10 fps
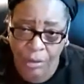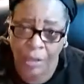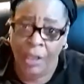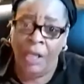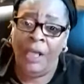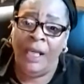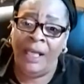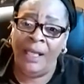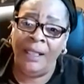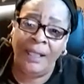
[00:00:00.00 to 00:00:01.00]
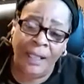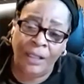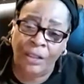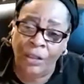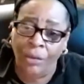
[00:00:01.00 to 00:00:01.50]
to end
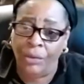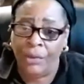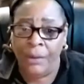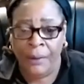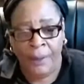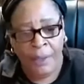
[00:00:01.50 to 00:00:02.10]
its use.